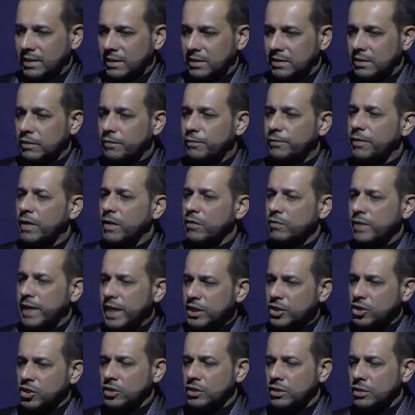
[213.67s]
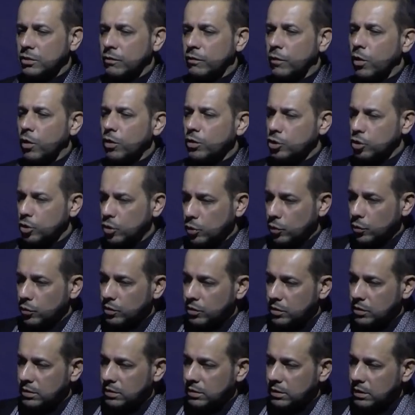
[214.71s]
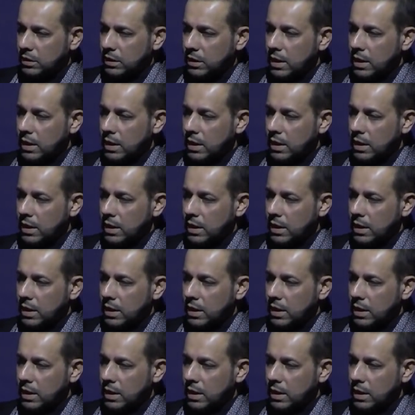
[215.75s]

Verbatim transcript: The foundation of all truths.